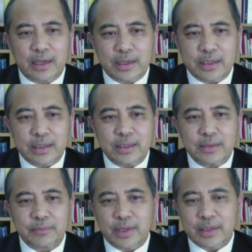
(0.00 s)

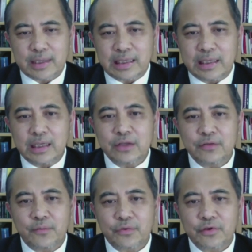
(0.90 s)
LNG, as the
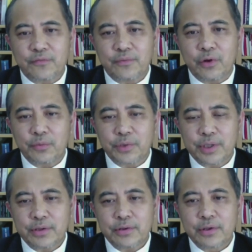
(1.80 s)
cleanest fossil fuel
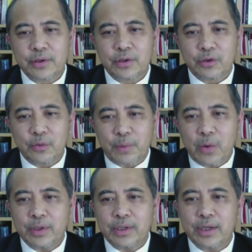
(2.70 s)
options to
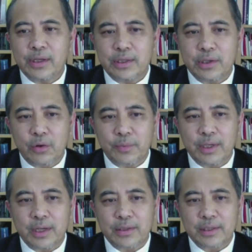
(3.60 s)
power the energy growth
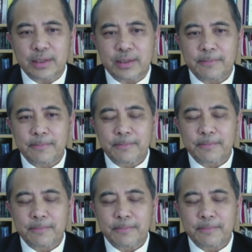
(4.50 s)
in ASEAN.